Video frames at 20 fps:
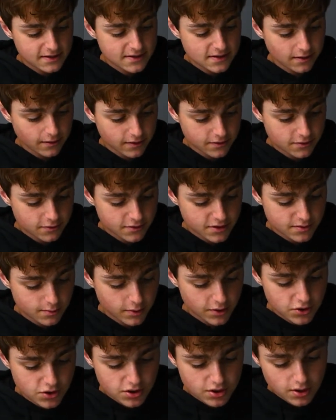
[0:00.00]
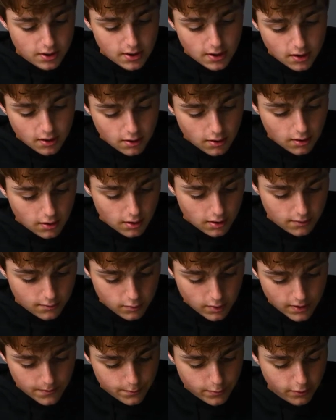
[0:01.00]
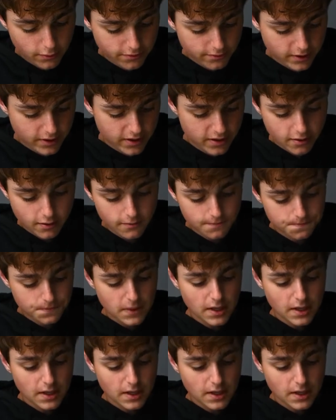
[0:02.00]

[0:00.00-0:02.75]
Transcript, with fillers: selector switch uh, right both right here.